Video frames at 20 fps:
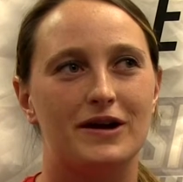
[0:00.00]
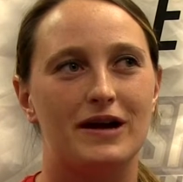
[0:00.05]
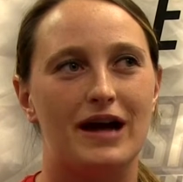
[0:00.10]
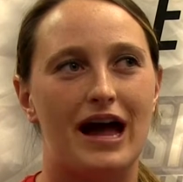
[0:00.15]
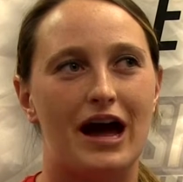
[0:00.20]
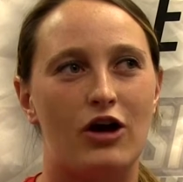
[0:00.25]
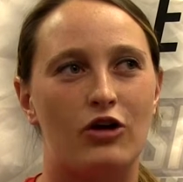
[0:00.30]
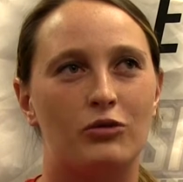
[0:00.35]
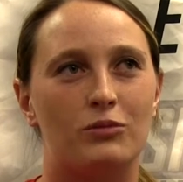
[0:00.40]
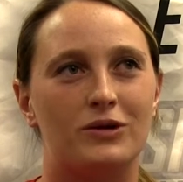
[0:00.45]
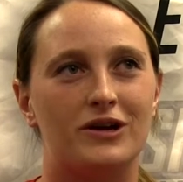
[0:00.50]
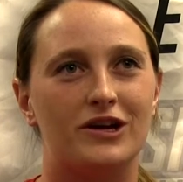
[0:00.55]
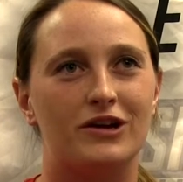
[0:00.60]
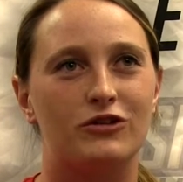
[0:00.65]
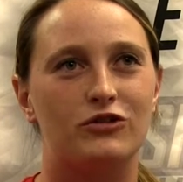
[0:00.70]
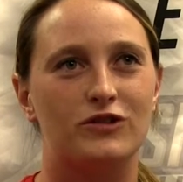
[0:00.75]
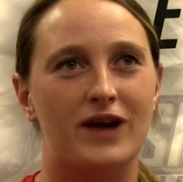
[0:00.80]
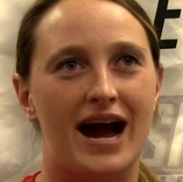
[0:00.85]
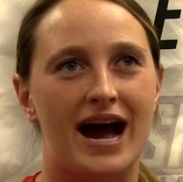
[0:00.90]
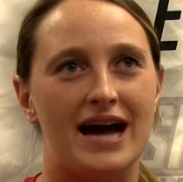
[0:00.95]
helped me
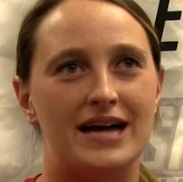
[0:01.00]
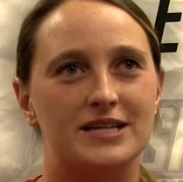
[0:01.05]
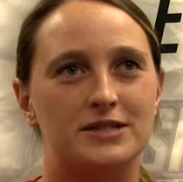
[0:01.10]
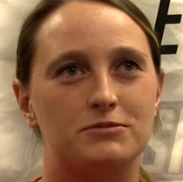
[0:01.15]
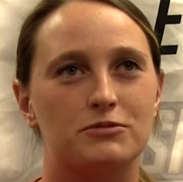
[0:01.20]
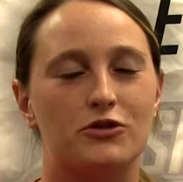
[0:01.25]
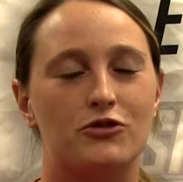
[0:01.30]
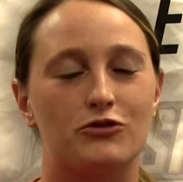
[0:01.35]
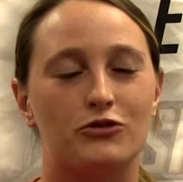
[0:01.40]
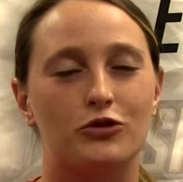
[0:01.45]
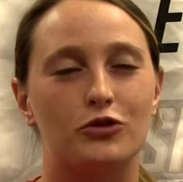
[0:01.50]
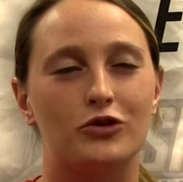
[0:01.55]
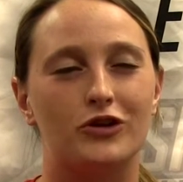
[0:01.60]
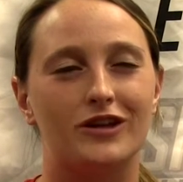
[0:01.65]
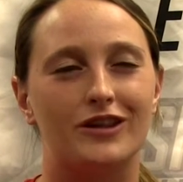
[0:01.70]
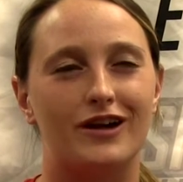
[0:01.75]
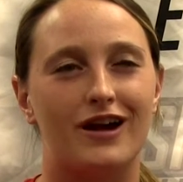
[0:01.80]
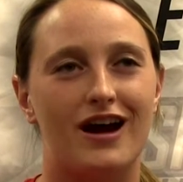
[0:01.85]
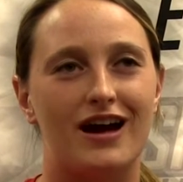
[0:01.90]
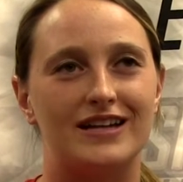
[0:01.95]
grasp fully
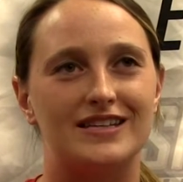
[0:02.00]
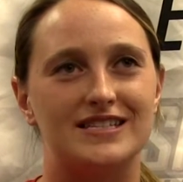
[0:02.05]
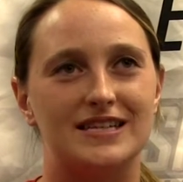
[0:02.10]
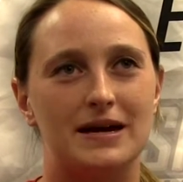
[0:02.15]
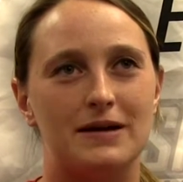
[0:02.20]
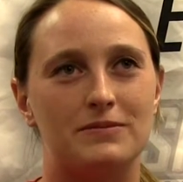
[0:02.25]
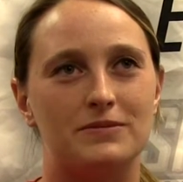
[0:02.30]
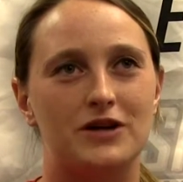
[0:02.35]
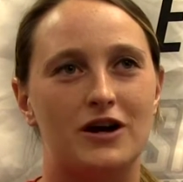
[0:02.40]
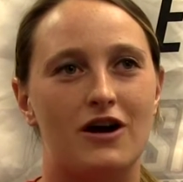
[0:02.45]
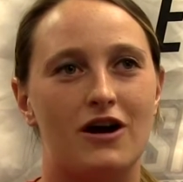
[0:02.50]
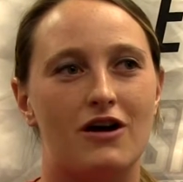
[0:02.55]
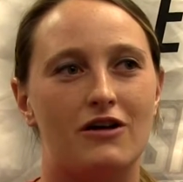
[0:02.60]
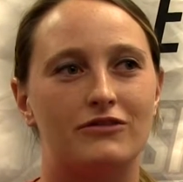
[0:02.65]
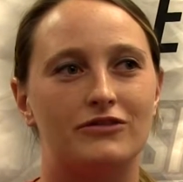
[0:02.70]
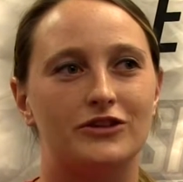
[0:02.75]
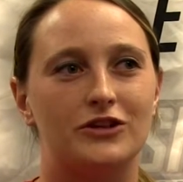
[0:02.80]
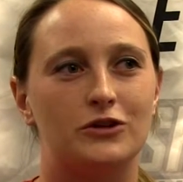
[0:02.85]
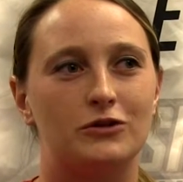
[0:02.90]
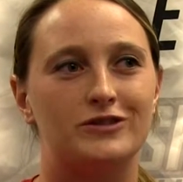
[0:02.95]
the concept
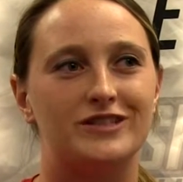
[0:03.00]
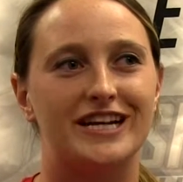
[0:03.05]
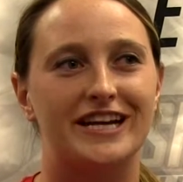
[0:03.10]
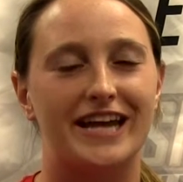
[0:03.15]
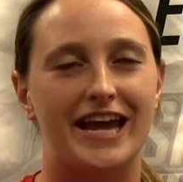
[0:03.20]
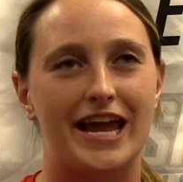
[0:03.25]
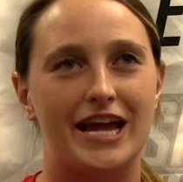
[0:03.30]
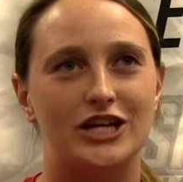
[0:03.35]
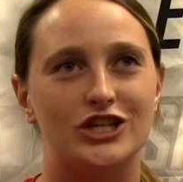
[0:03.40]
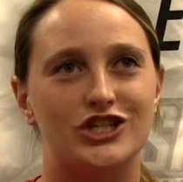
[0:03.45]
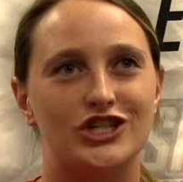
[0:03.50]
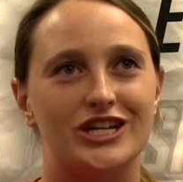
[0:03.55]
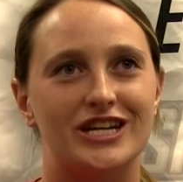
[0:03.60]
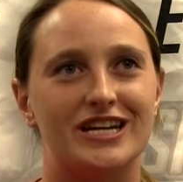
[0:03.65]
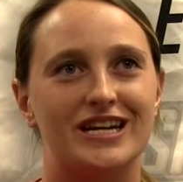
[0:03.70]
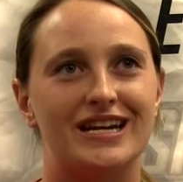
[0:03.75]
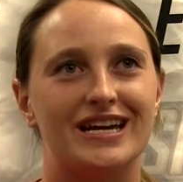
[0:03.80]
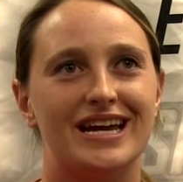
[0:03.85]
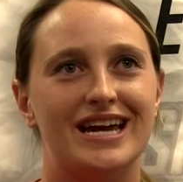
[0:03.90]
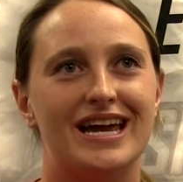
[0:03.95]
of you know
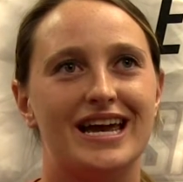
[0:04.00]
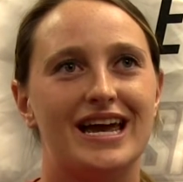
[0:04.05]
dedication,